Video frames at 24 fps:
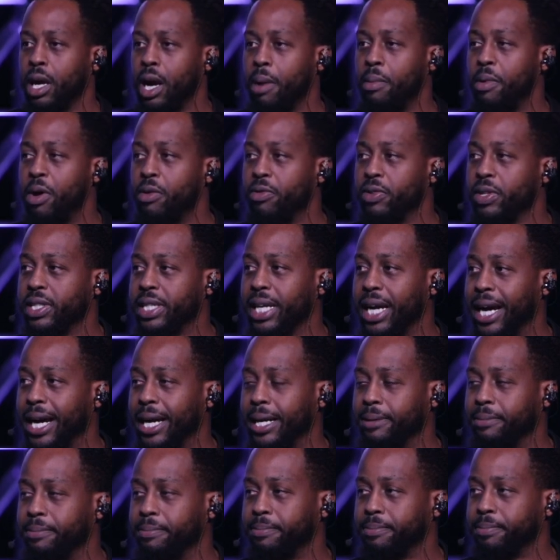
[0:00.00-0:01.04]
I'm over
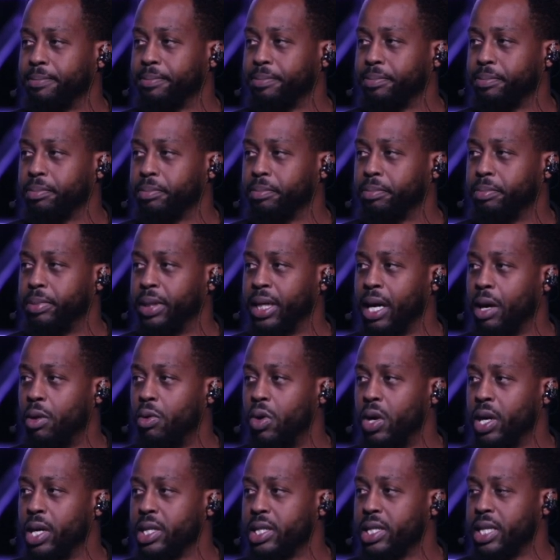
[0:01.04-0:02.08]
time, but I
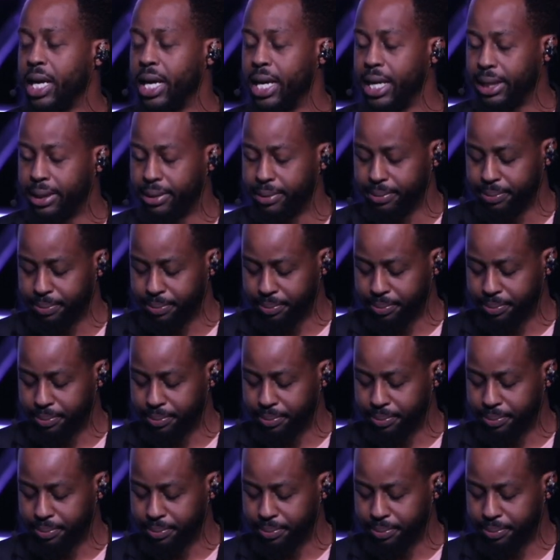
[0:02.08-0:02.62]
want to take.